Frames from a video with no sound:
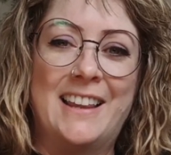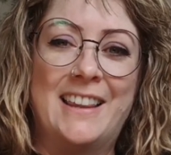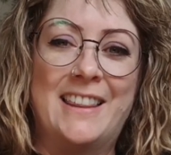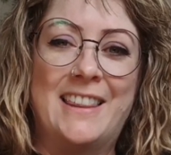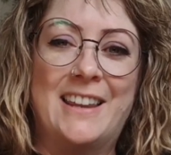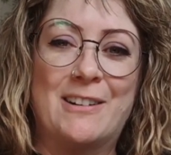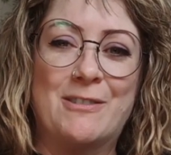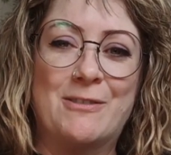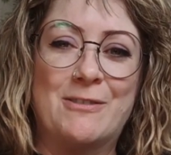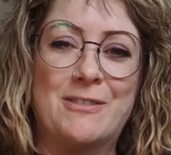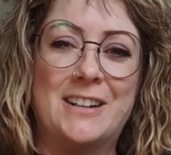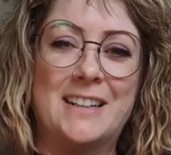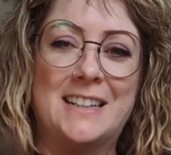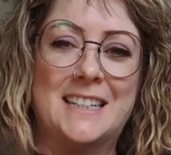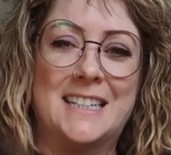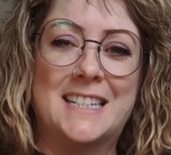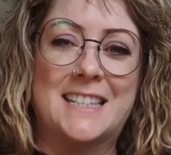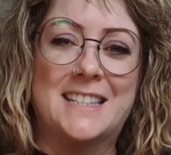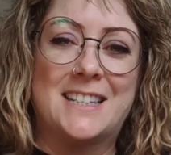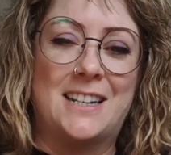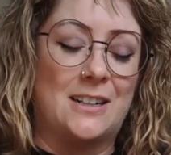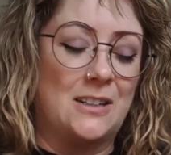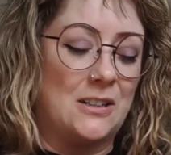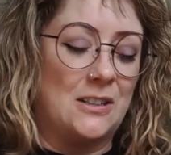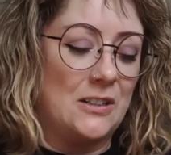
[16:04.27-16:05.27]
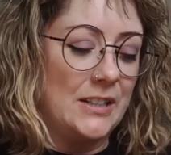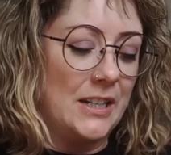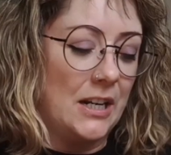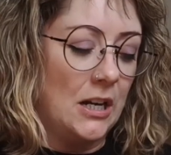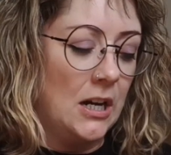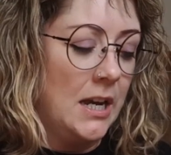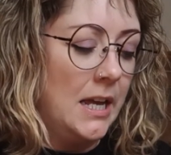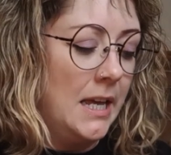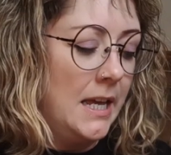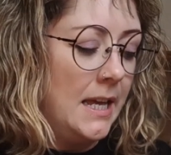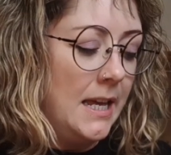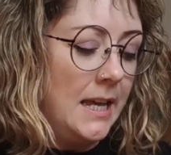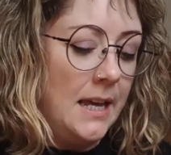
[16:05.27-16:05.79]
That really stuck on there.
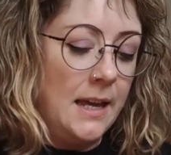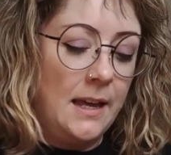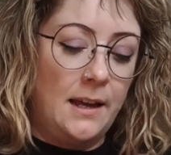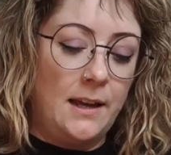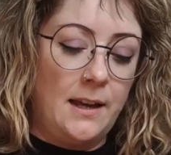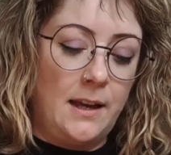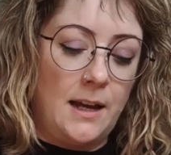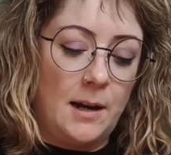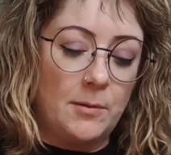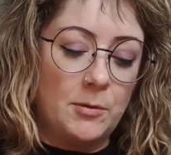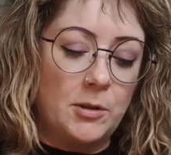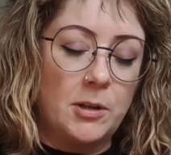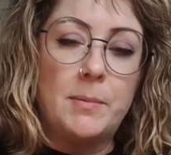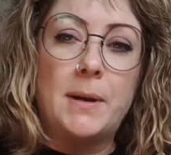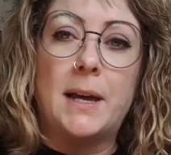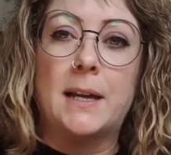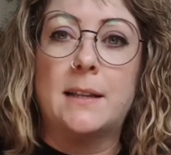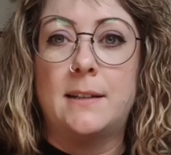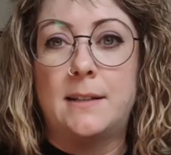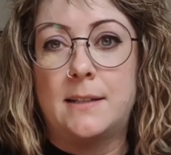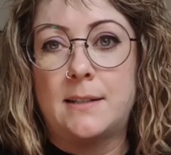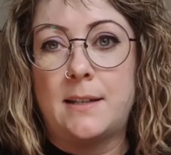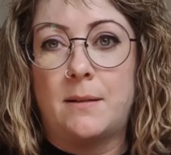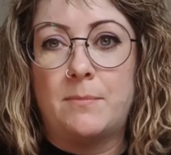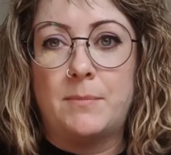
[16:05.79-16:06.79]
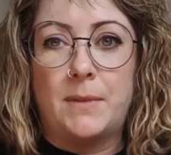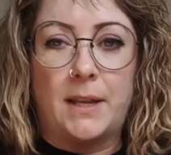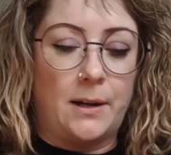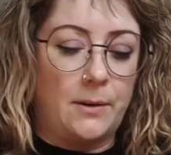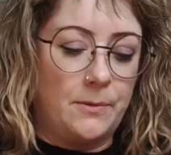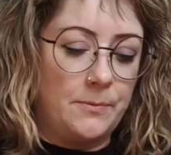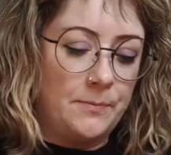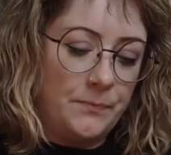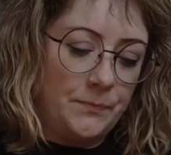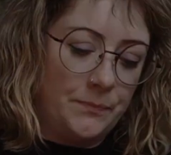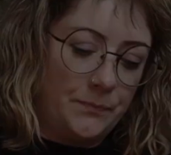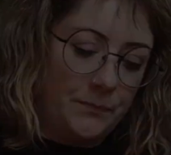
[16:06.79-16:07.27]
I'm going to bag these up now.